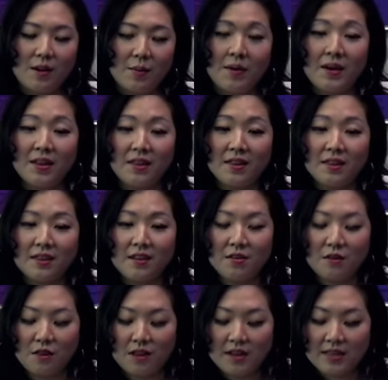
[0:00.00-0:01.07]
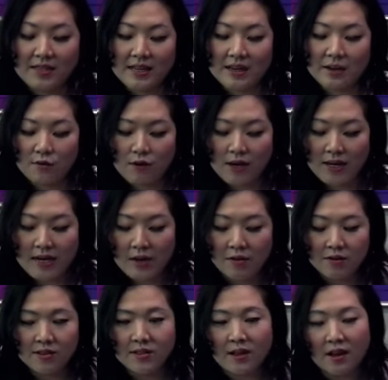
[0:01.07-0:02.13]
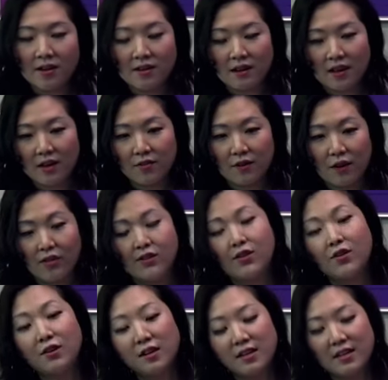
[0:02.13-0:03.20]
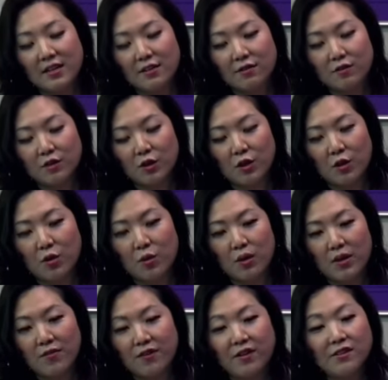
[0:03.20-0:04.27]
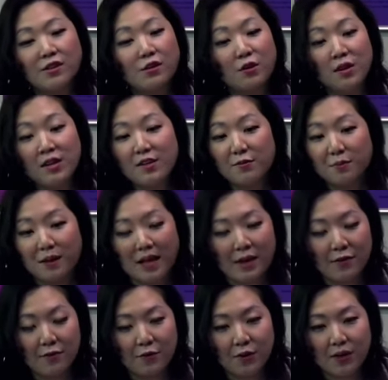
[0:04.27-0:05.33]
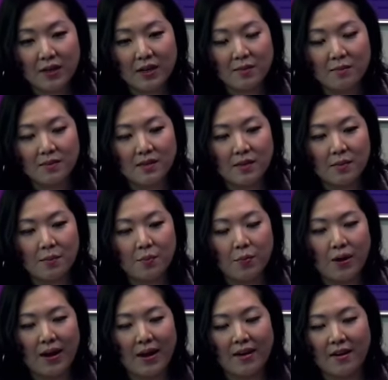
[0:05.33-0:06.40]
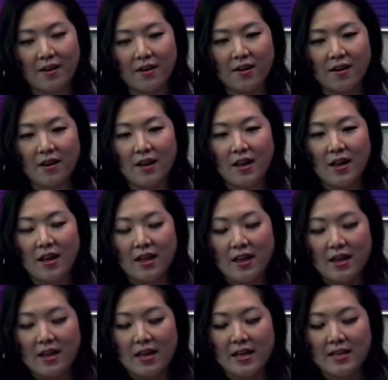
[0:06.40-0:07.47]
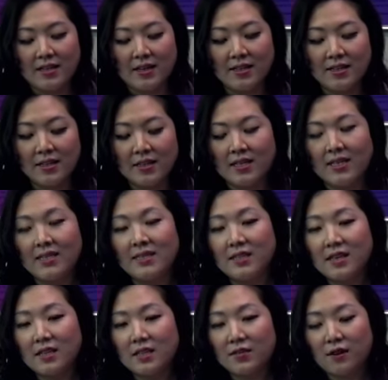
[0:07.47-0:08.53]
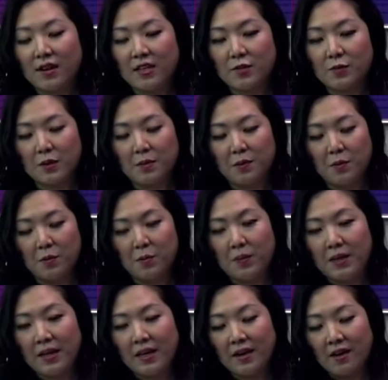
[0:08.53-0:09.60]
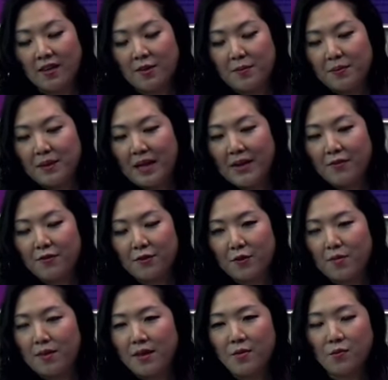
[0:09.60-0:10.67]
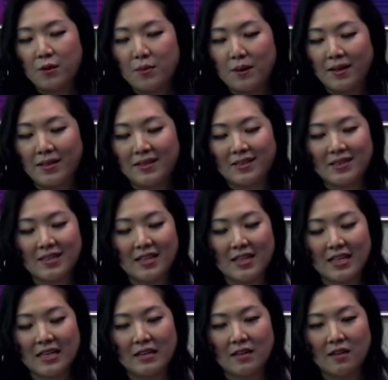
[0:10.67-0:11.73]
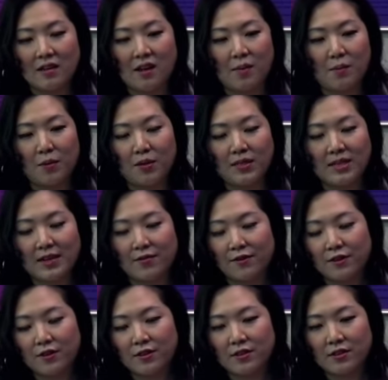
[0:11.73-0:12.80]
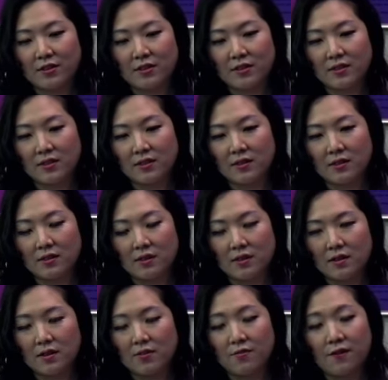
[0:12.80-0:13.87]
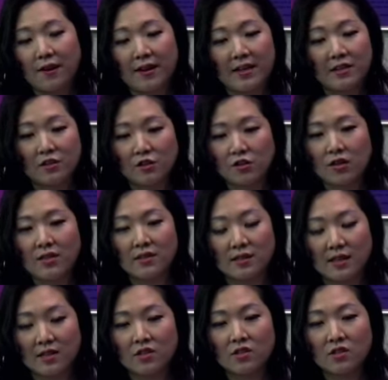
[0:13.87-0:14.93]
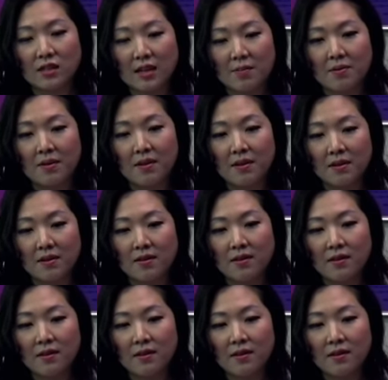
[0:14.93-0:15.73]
but i think the other thing is that right now there's not a lot of alternatives so if an alternative platform comes up where it doesn't incentivize people being on the platform then we might see a lot more diverse uh, financial transactions happening